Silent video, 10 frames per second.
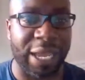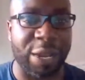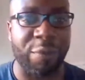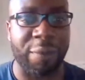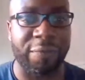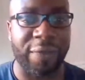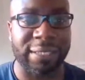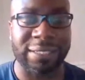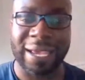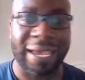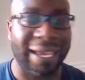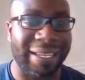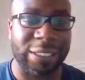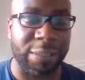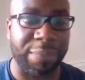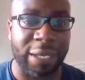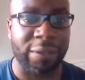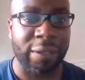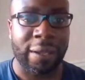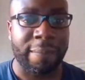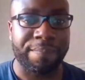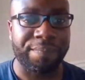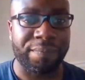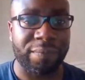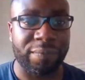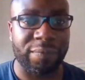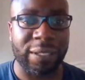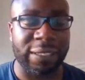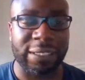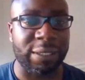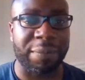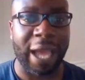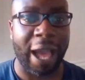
interim fights? He needs to be